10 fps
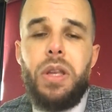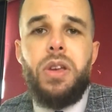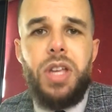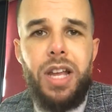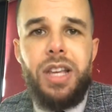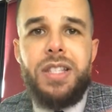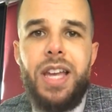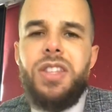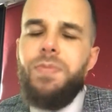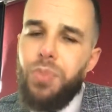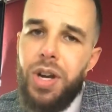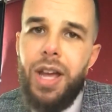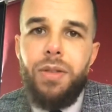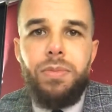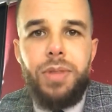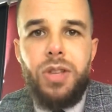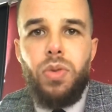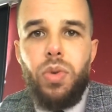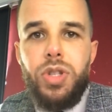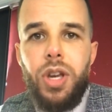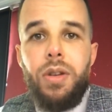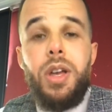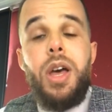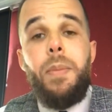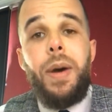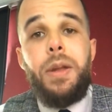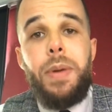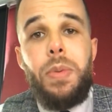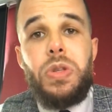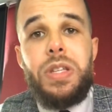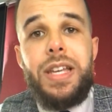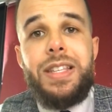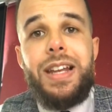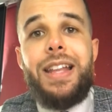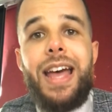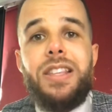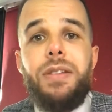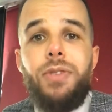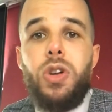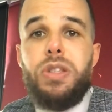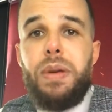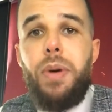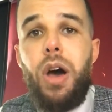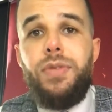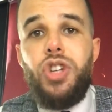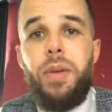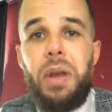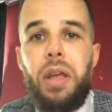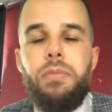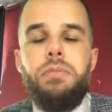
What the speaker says: Hitler said, brilliant, that's what we'll do. But the people in Sudetenland had to vote to be part of Germany.